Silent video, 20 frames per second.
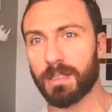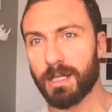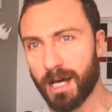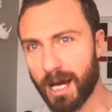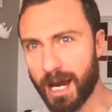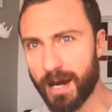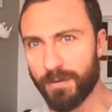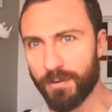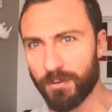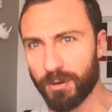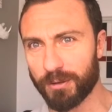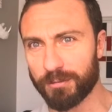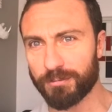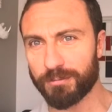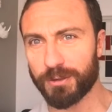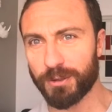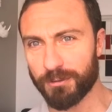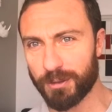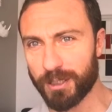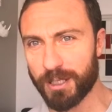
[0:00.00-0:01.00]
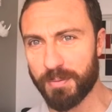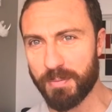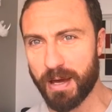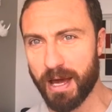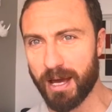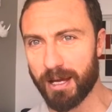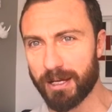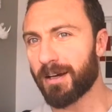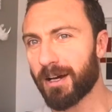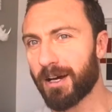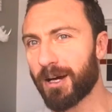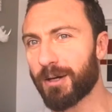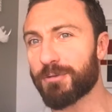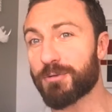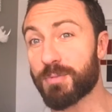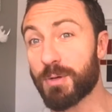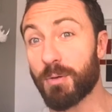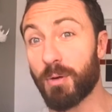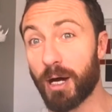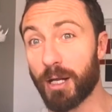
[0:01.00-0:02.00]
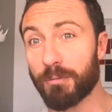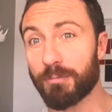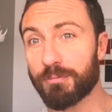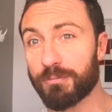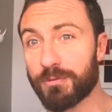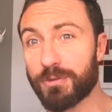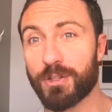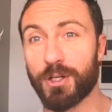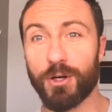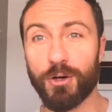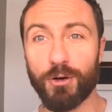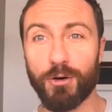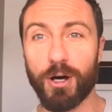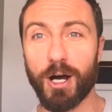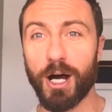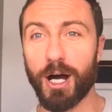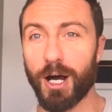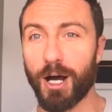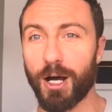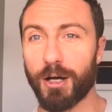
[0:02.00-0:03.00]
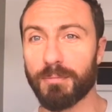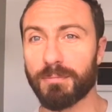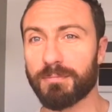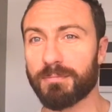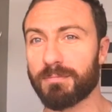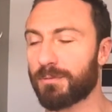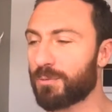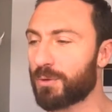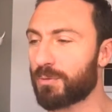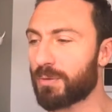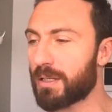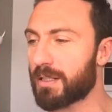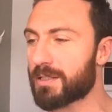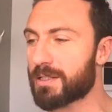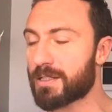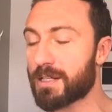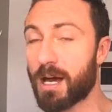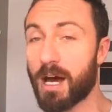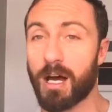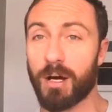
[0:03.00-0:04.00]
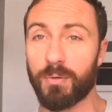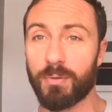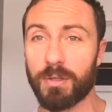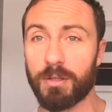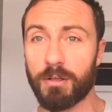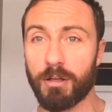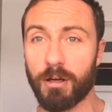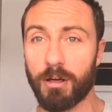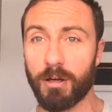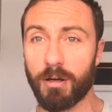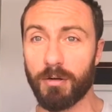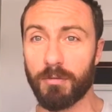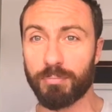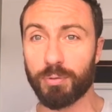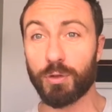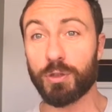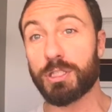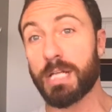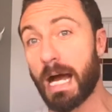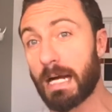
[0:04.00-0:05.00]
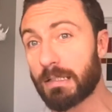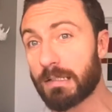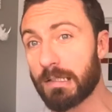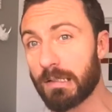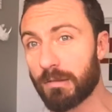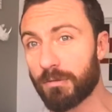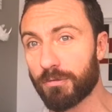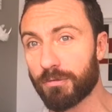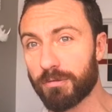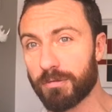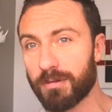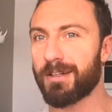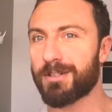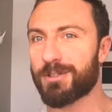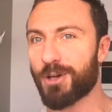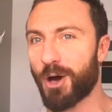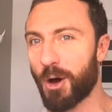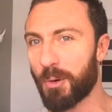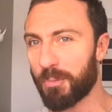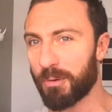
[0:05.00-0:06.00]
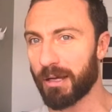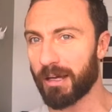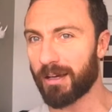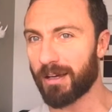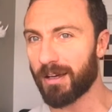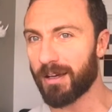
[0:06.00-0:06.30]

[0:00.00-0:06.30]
Hi everyone, and welcome back. It's been a while, so we'd rather start with a productive topic.